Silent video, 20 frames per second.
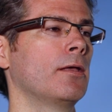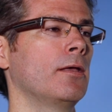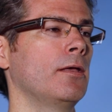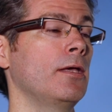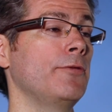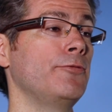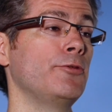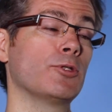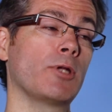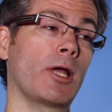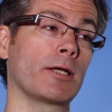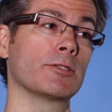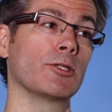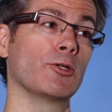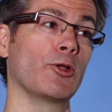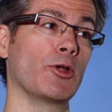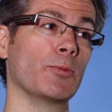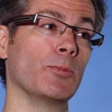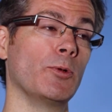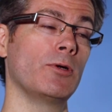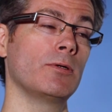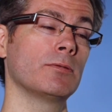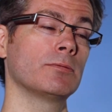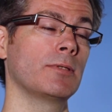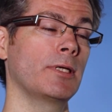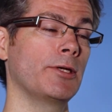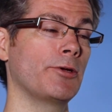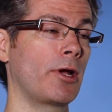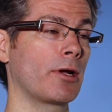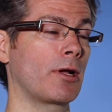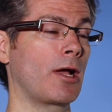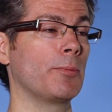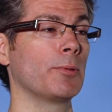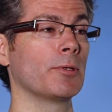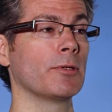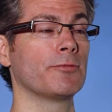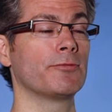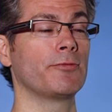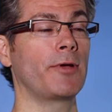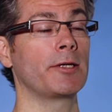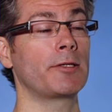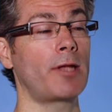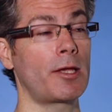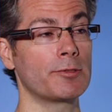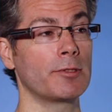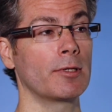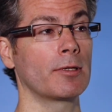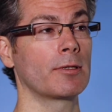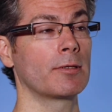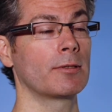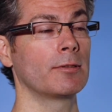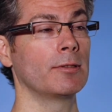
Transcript: If you'd like to learn more, here are a couple of fantastic